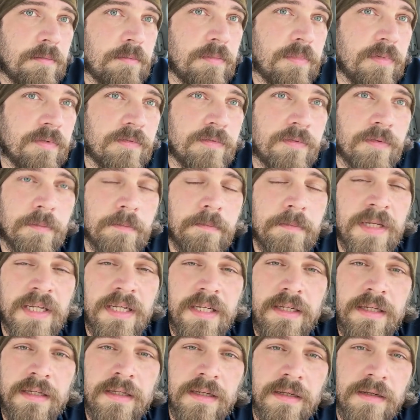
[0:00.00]
But for
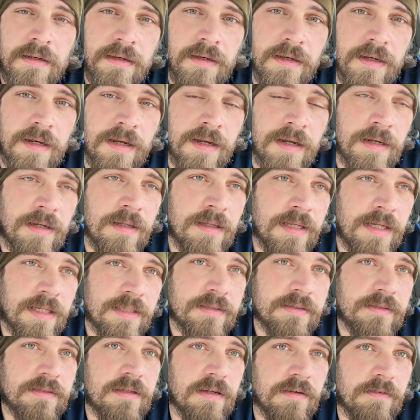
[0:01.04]
me, none of
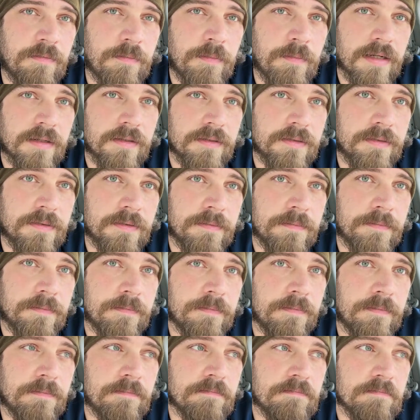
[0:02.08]
that stuff mattered.
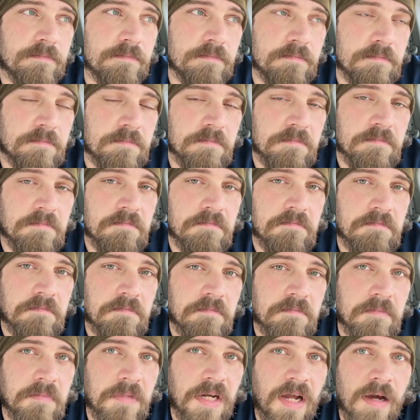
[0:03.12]

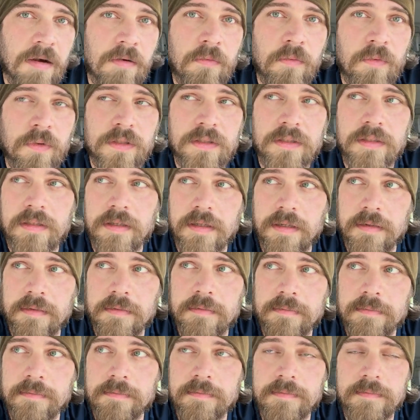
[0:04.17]
Not one thing.
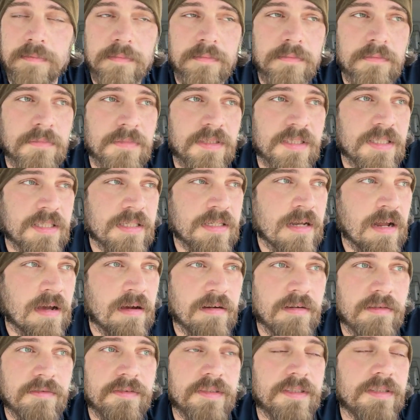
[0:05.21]

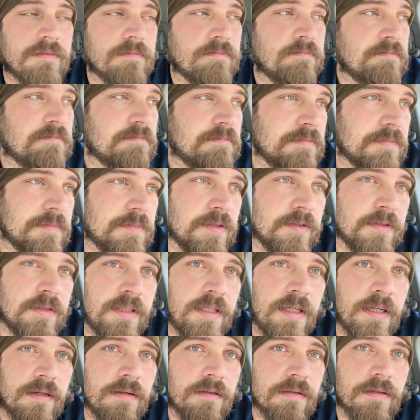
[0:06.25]
None of it. Could
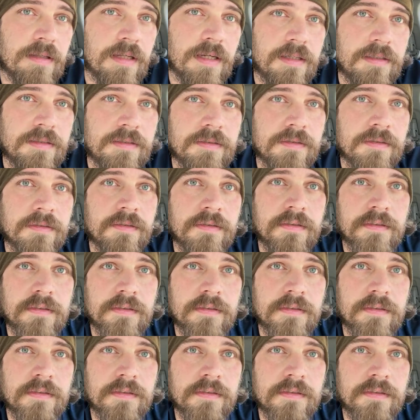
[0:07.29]
care less.